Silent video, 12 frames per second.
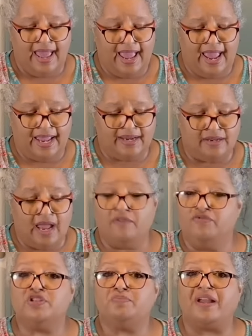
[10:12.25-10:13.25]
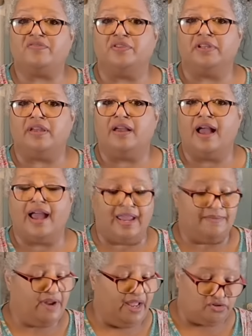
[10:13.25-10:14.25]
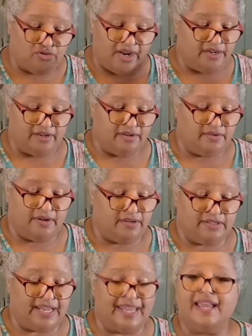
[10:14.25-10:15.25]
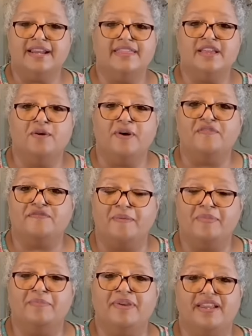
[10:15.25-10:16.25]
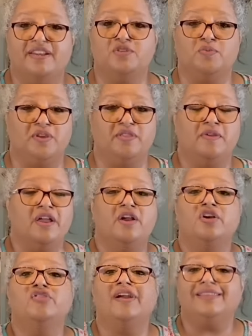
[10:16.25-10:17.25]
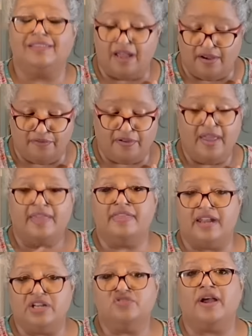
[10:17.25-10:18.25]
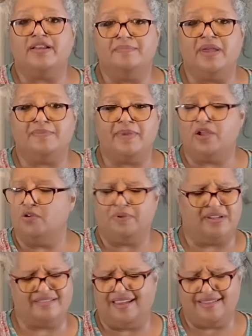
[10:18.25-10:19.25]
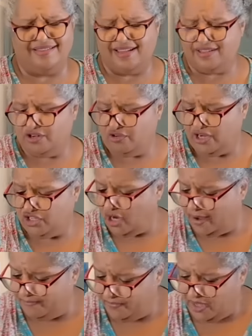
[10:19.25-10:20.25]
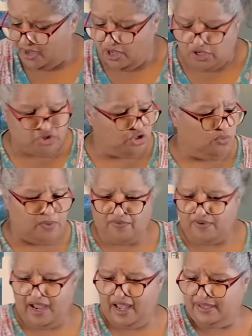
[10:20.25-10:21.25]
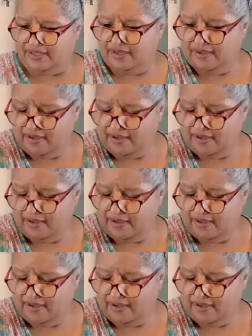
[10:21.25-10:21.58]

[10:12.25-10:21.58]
And respectfully, I am not trying to take anything away from them. It is with great love that I tried to make my own because I think they did a great job. So we've got,